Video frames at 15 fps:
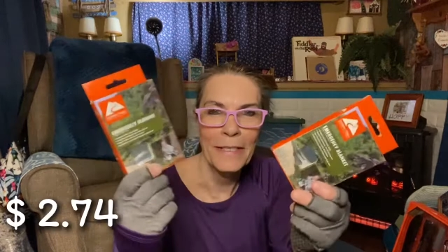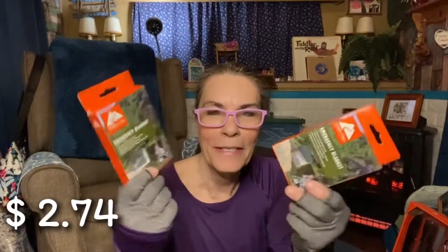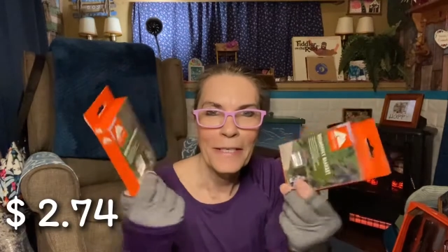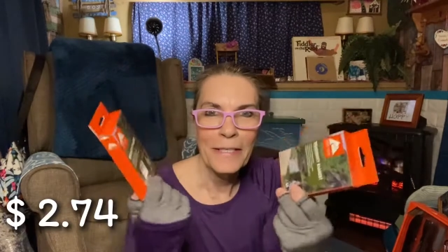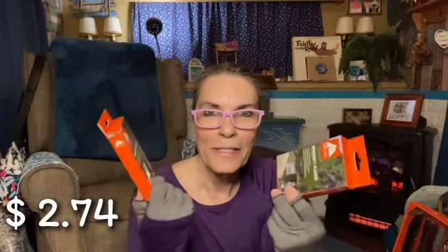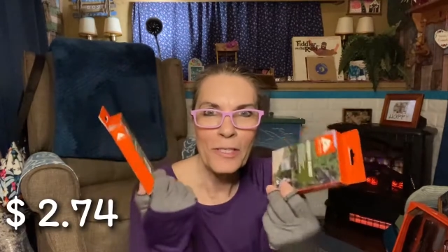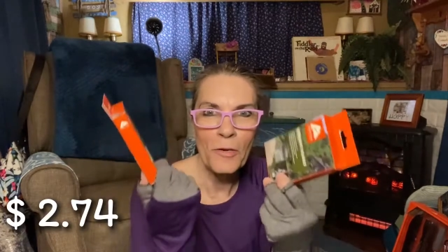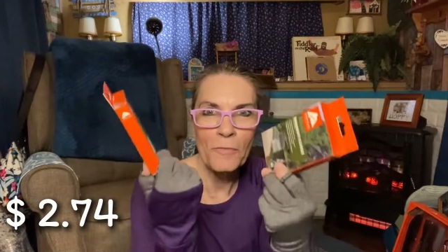
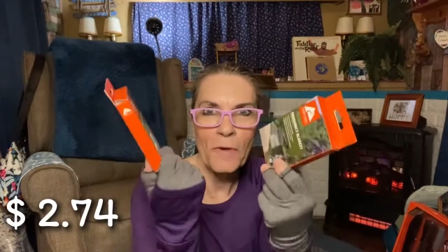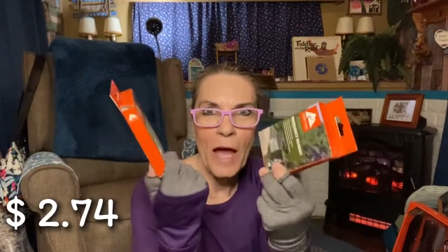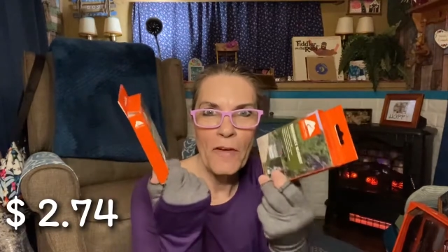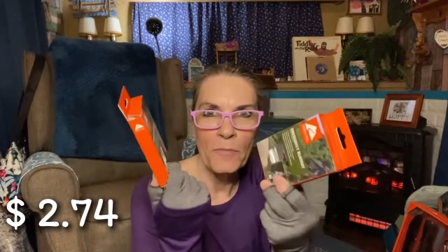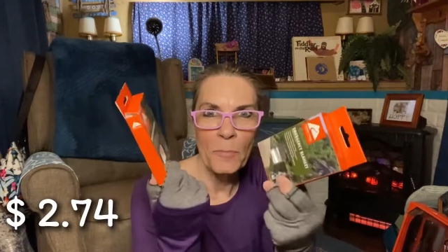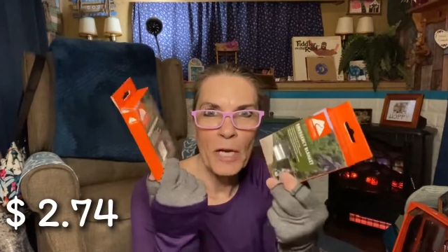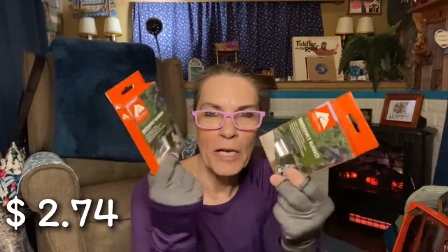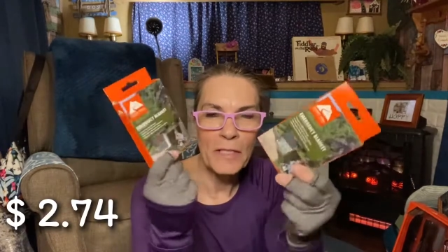So
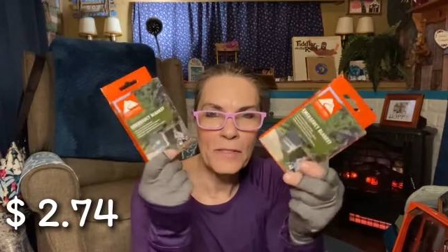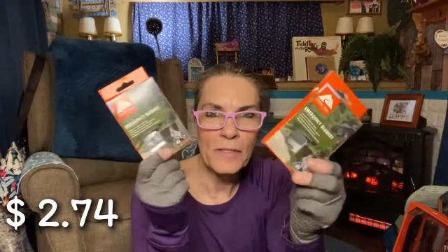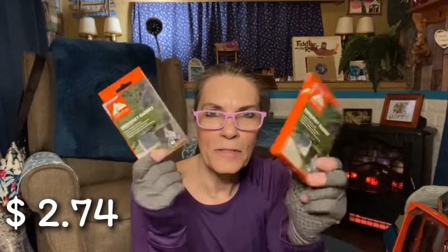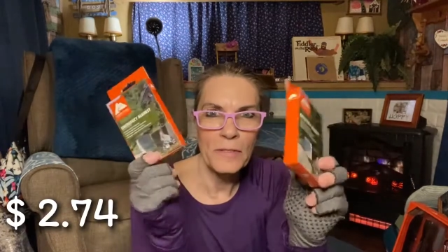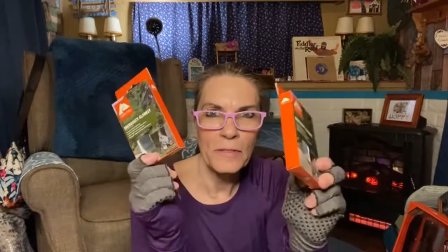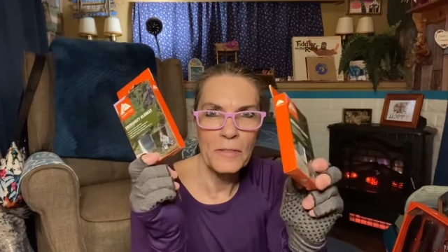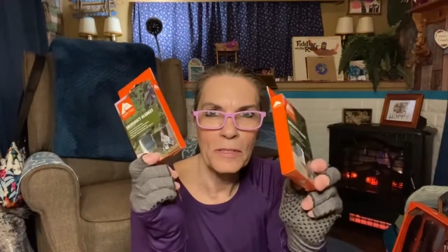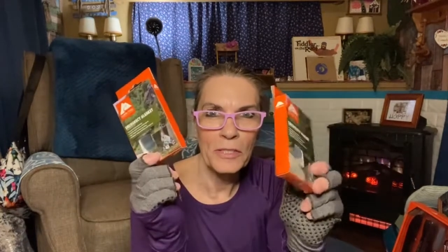$5,
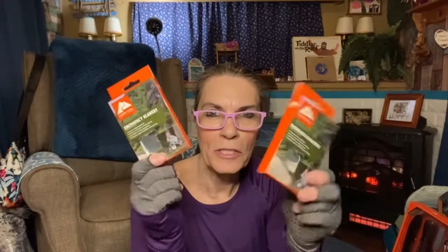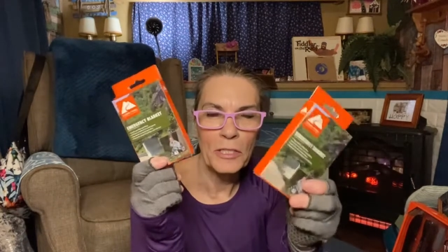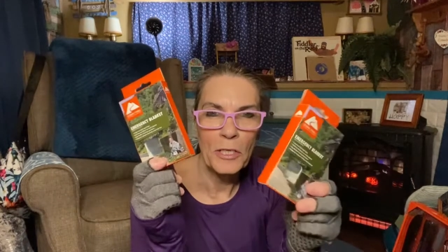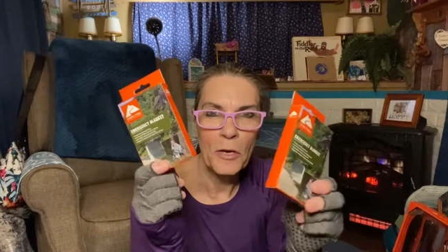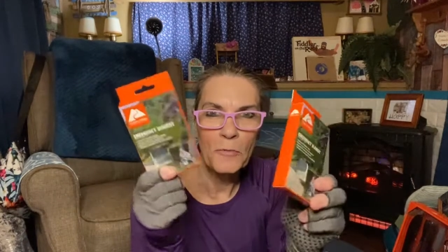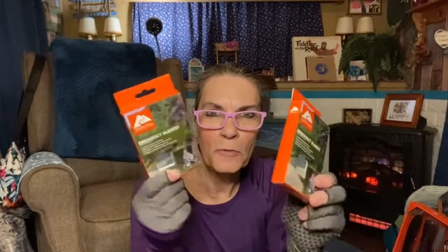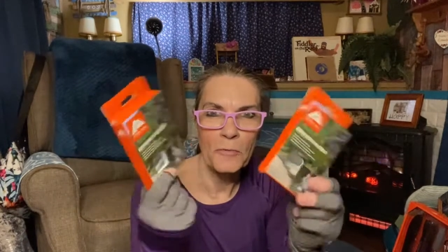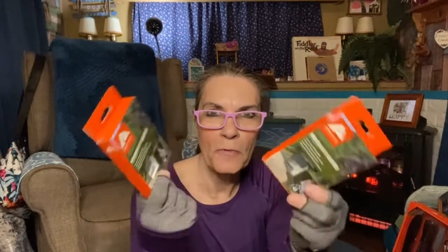a little
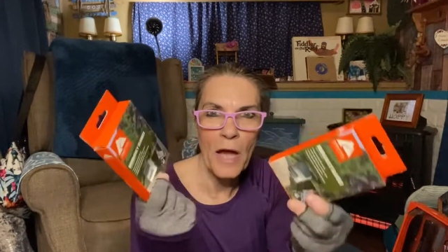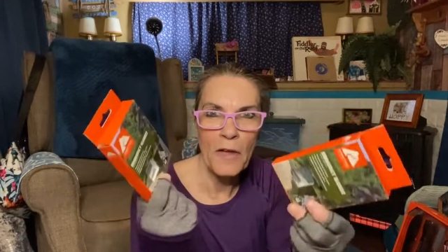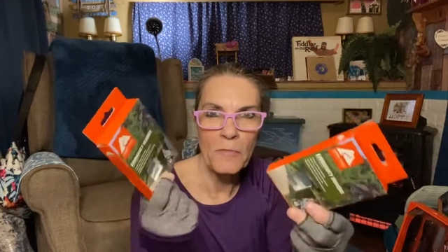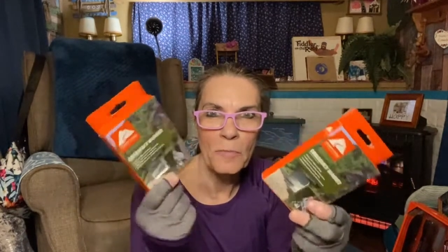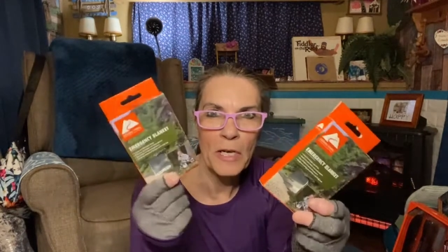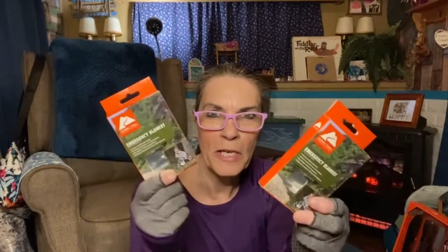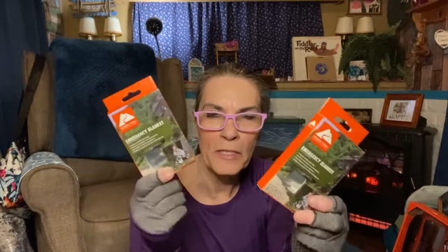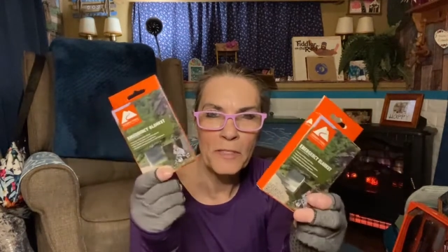over
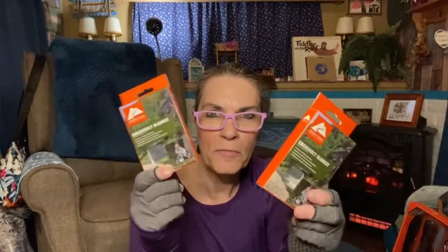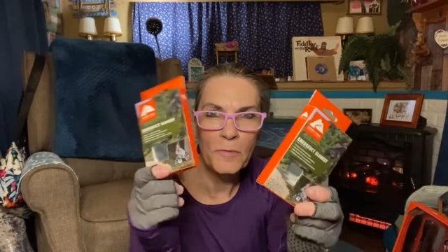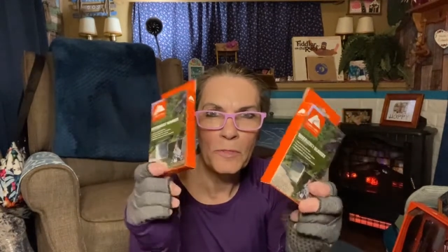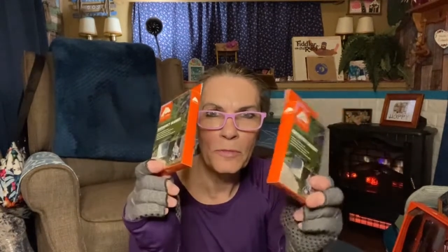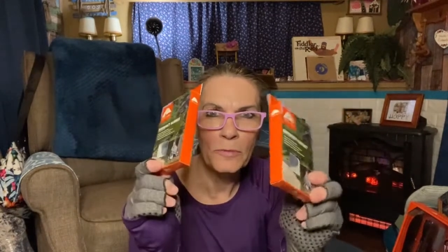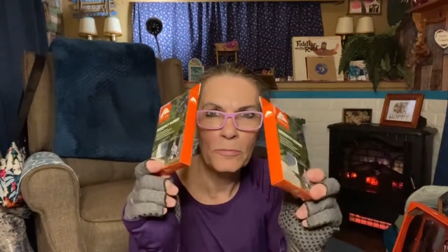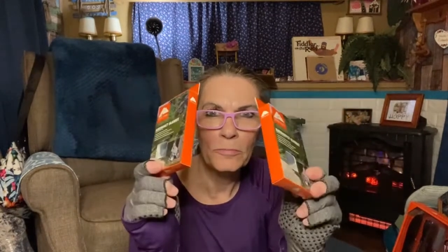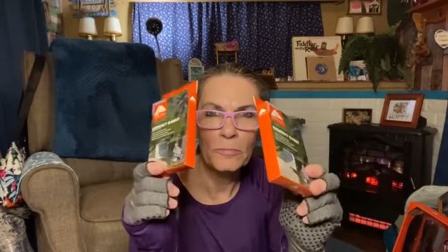$5
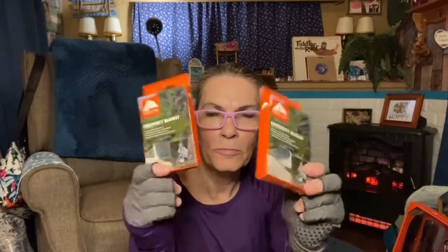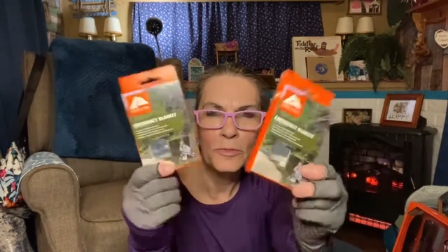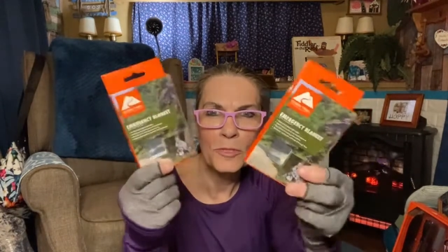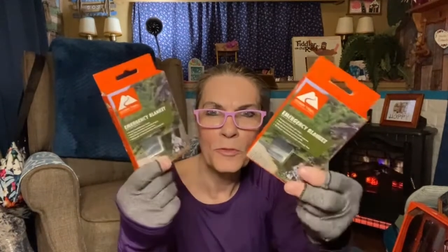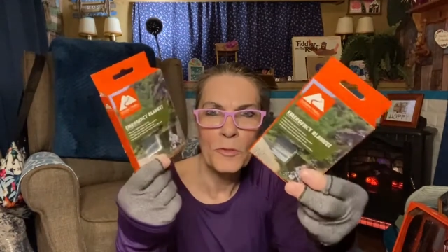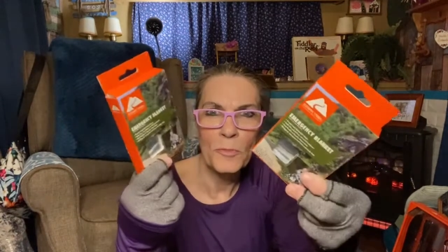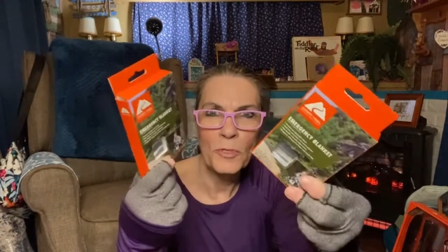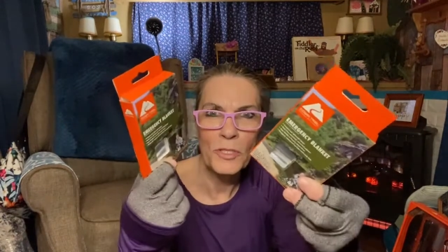for two
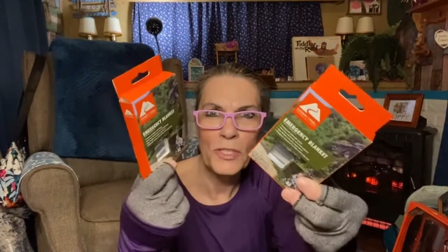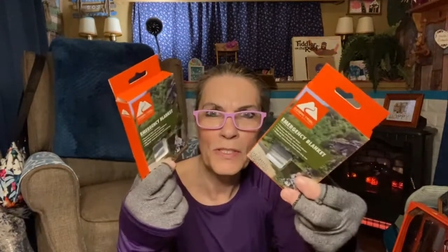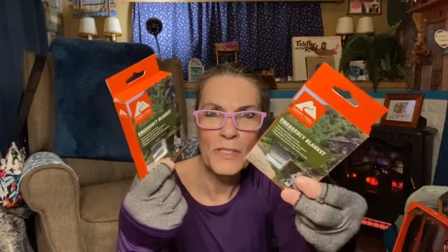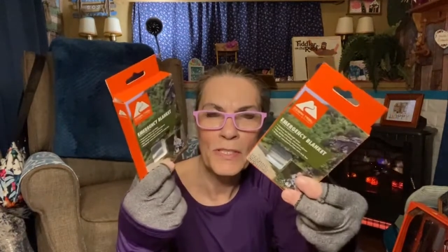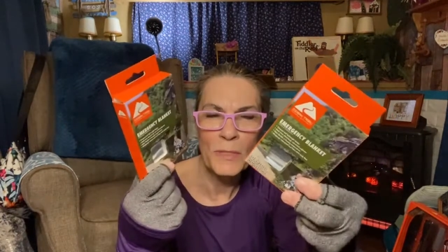emergency